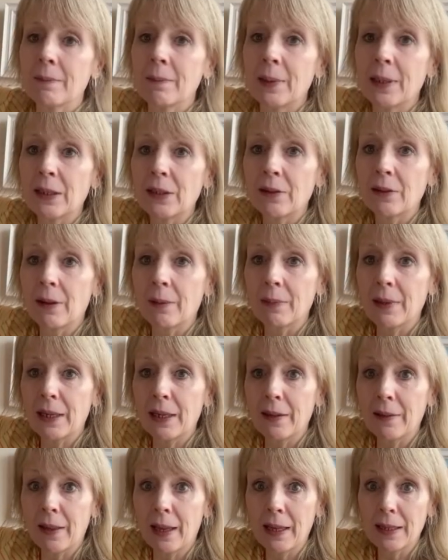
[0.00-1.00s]
picture up
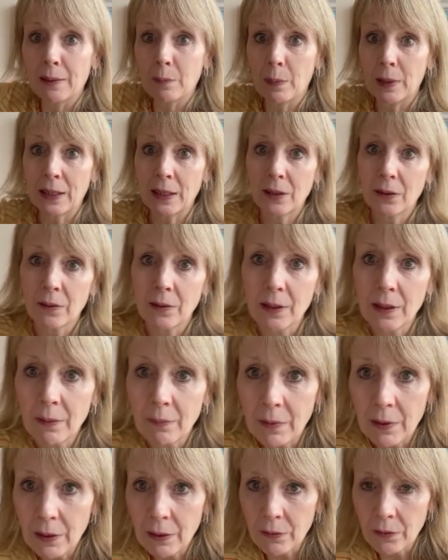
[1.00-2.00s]
there, that's based on some
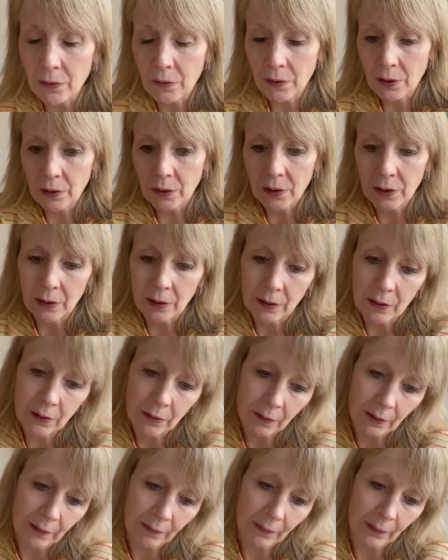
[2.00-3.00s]
of the construction at
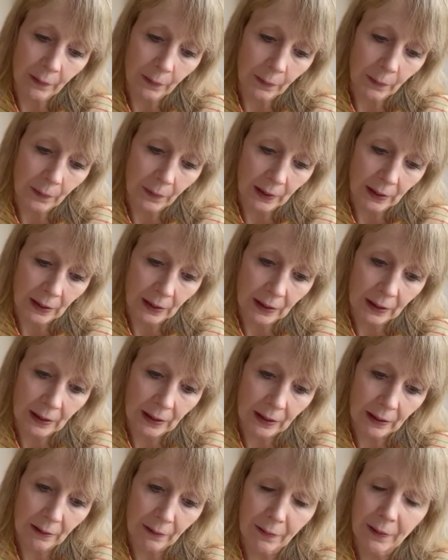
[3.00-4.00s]
Stockingfield Bridge.
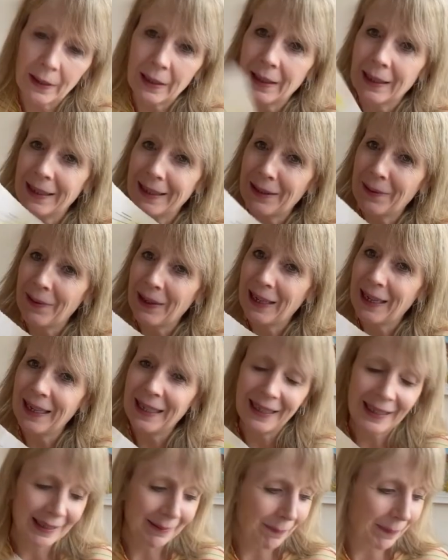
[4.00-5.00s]
So it's quite
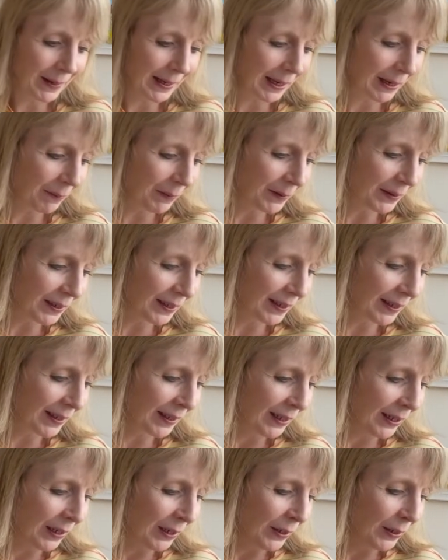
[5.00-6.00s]
nice being able to
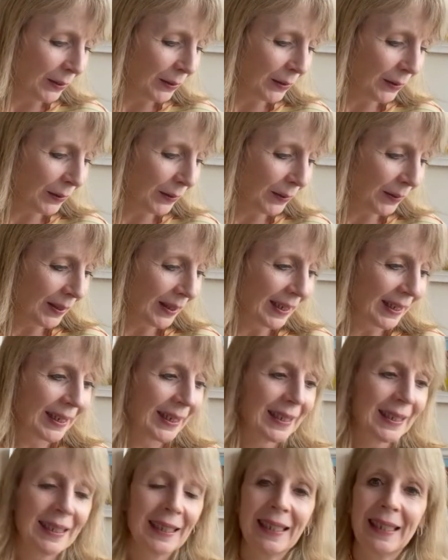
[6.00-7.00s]
draw
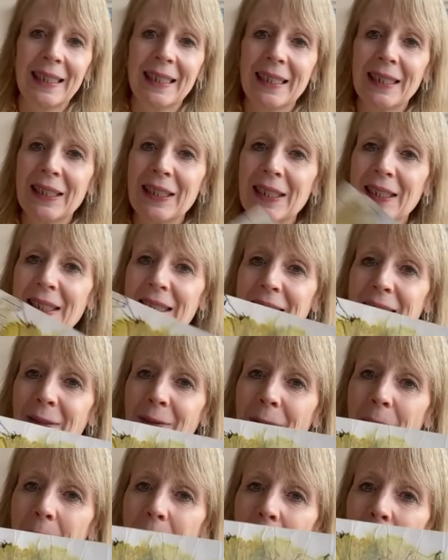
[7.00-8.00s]
things in and just
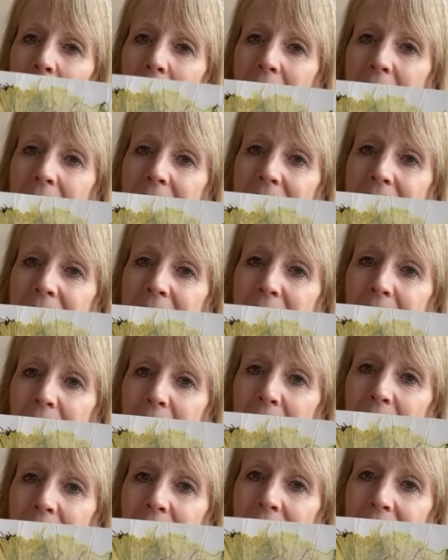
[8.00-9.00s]
different parts
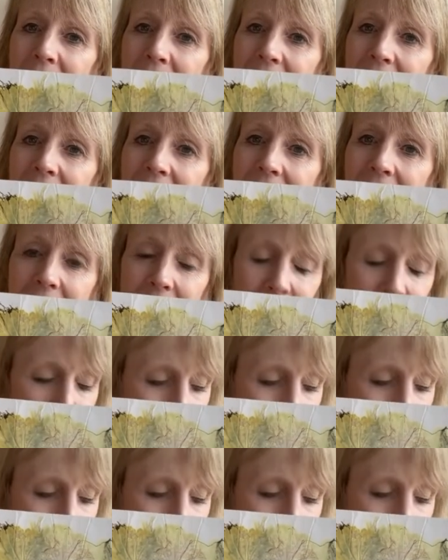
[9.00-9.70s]
of the canal